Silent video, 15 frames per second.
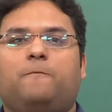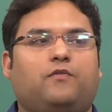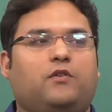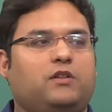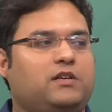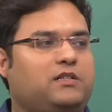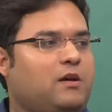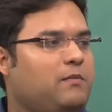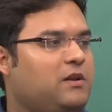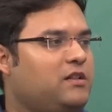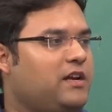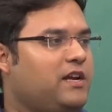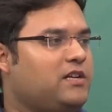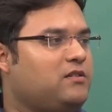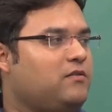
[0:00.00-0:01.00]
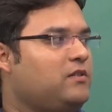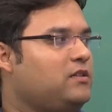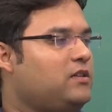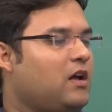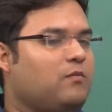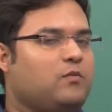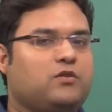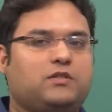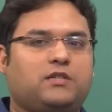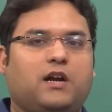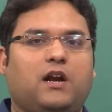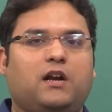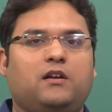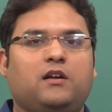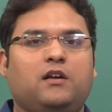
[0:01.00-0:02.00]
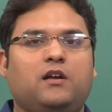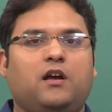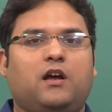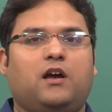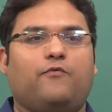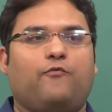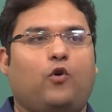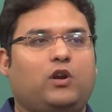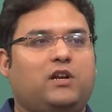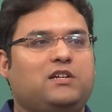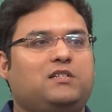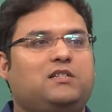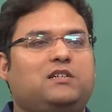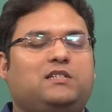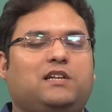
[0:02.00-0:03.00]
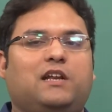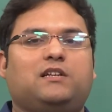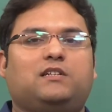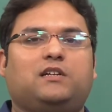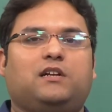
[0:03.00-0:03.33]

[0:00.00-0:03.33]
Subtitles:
For example, in the case of the thermostat, what is the sensor